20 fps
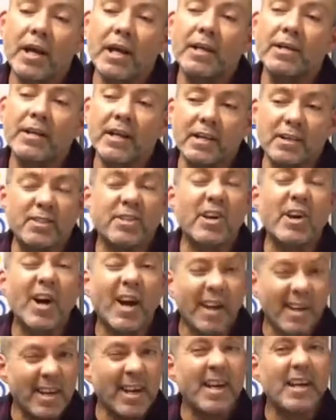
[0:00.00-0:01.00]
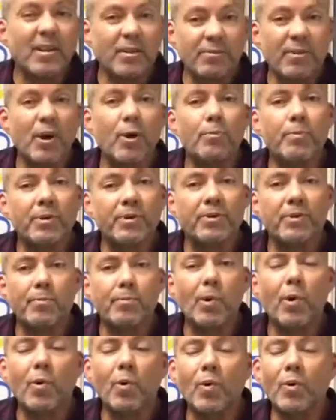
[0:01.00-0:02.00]
in dire need of help and
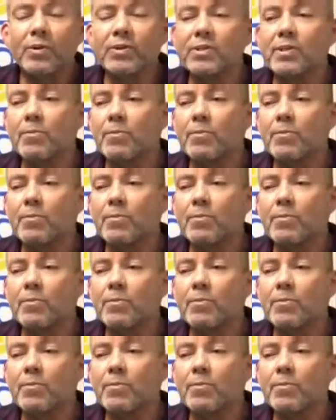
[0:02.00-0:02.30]
support.